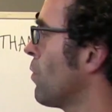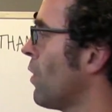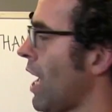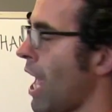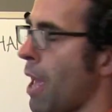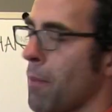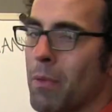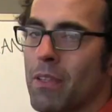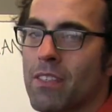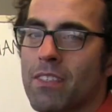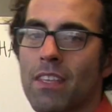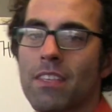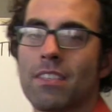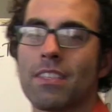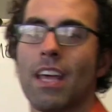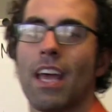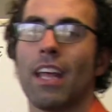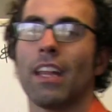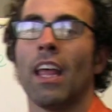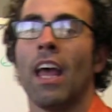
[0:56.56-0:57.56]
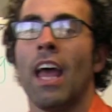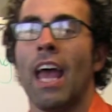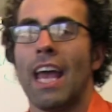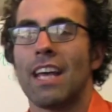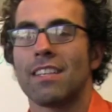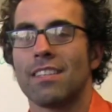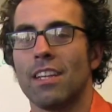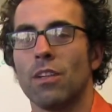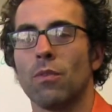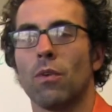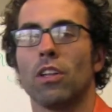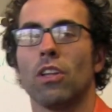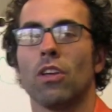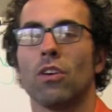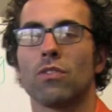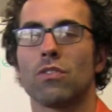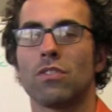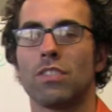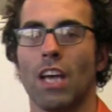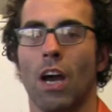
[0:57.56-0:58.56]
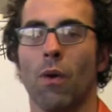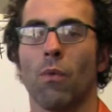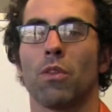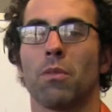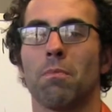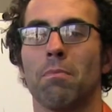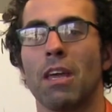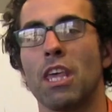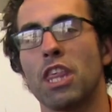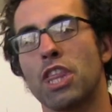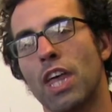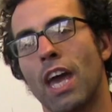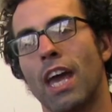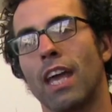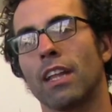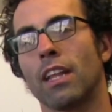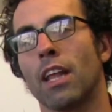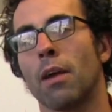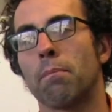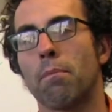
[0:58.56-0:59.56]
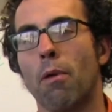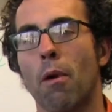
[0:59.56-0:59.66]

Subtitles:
what happens is that, as anyone who's dealt with methane